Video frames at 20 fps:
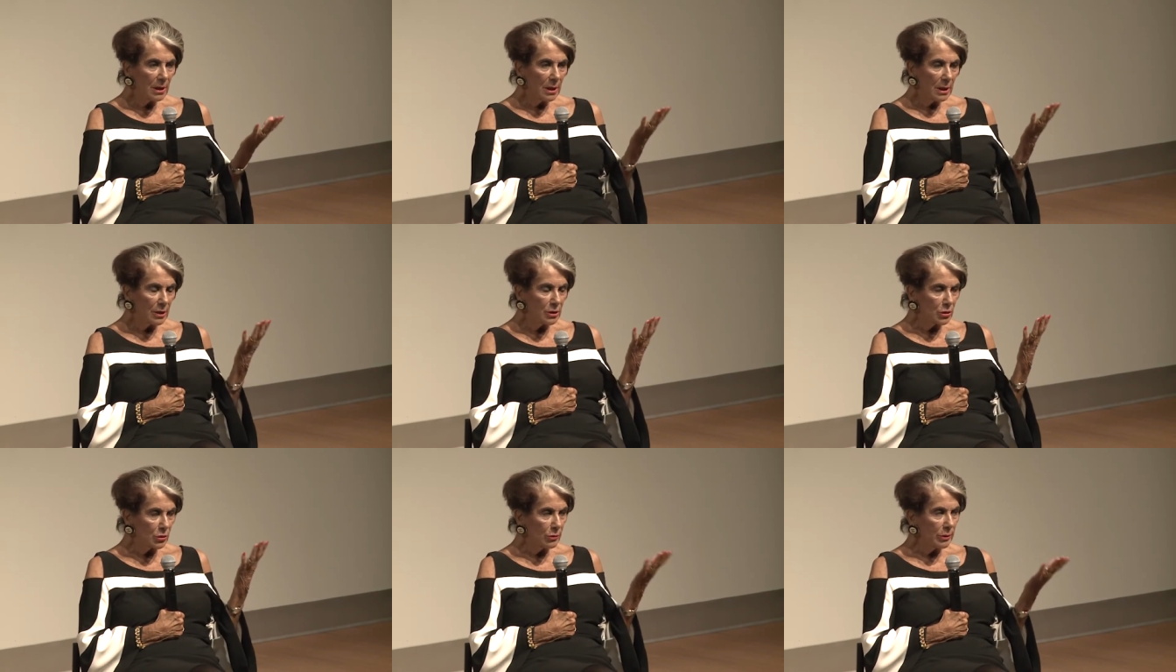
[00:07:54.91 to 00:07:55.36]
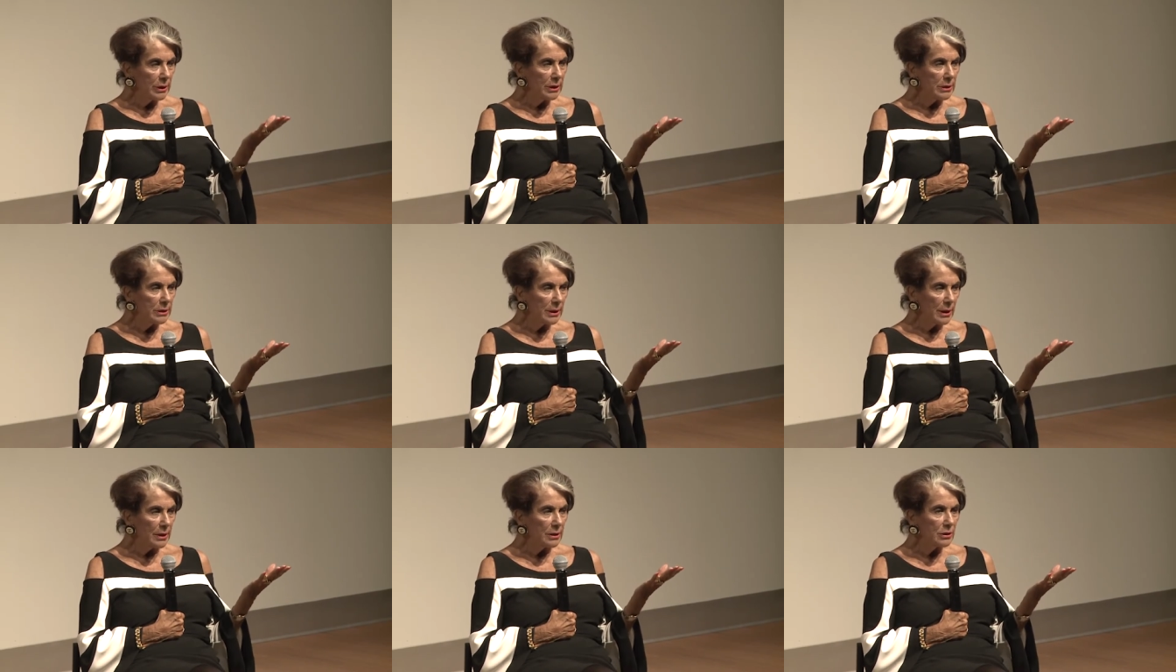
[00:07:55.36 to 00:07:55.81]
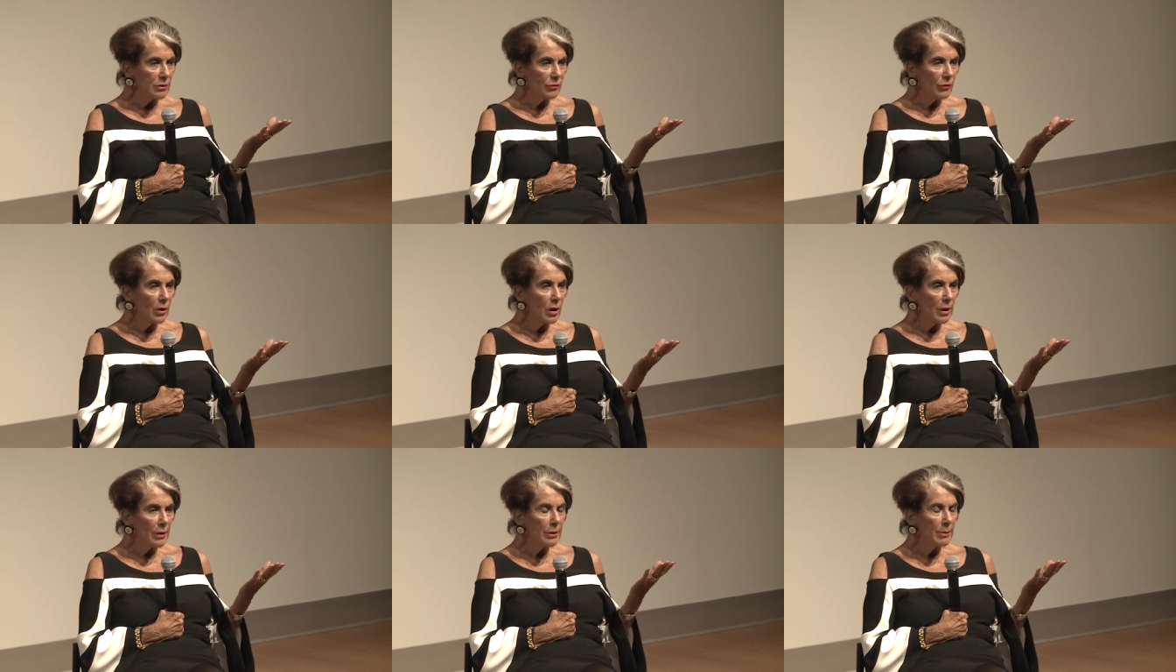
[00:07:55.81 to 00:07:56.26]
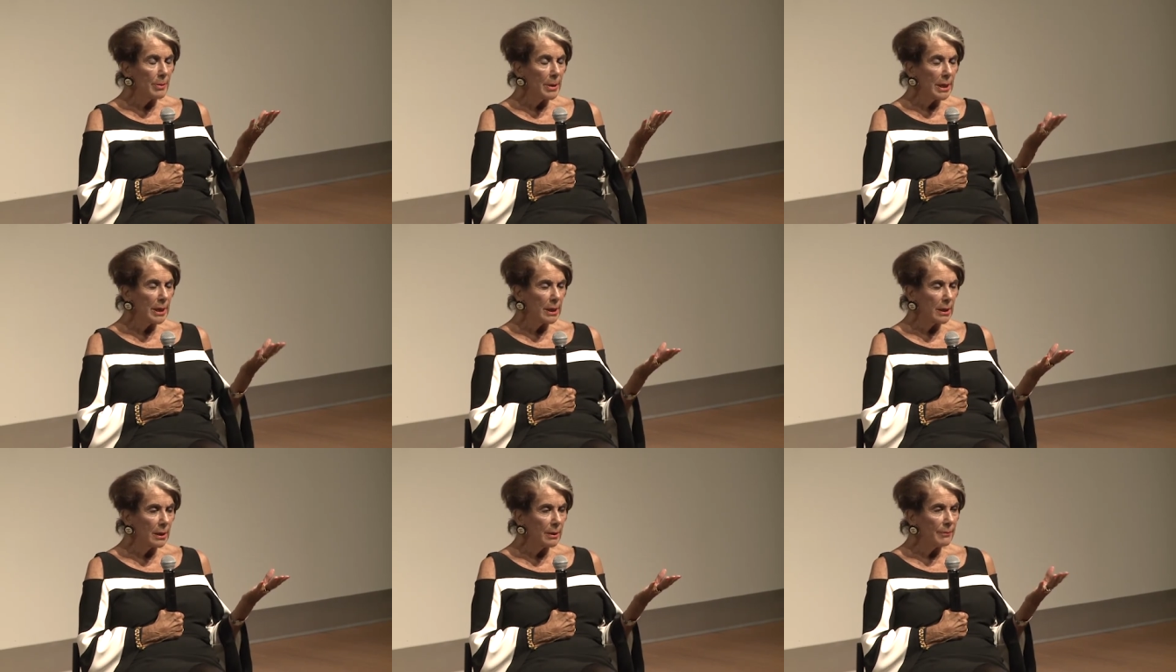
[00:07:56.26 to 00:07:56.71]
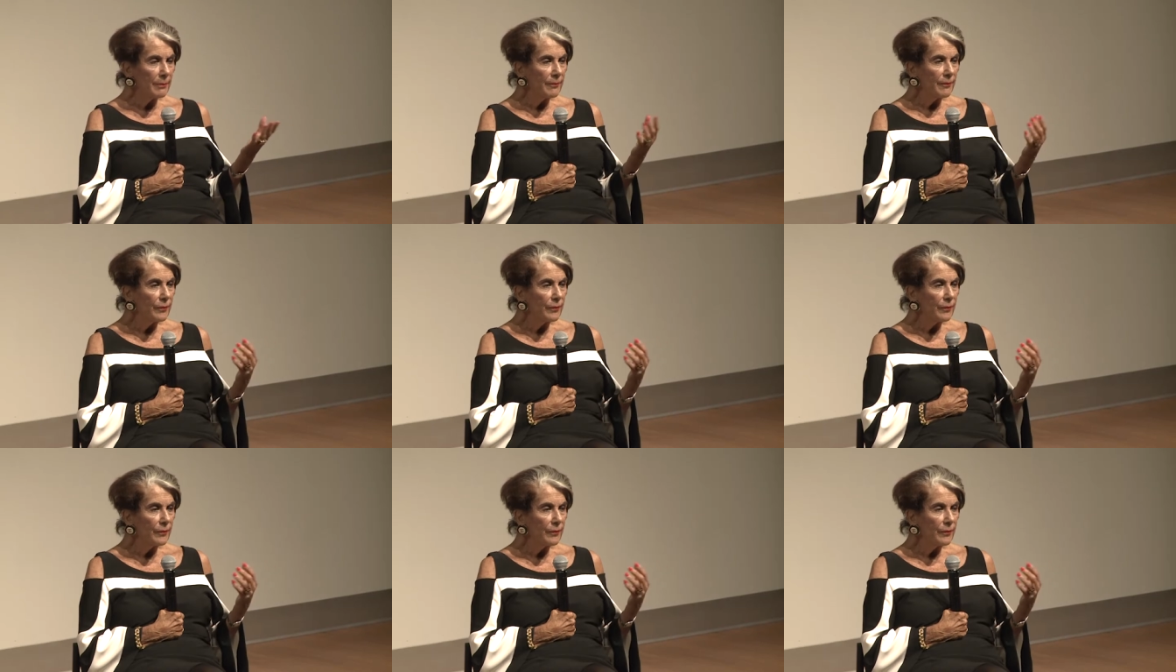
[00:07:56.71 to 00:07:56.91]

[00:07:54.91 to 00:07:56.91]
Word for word: a screen test on the makeup.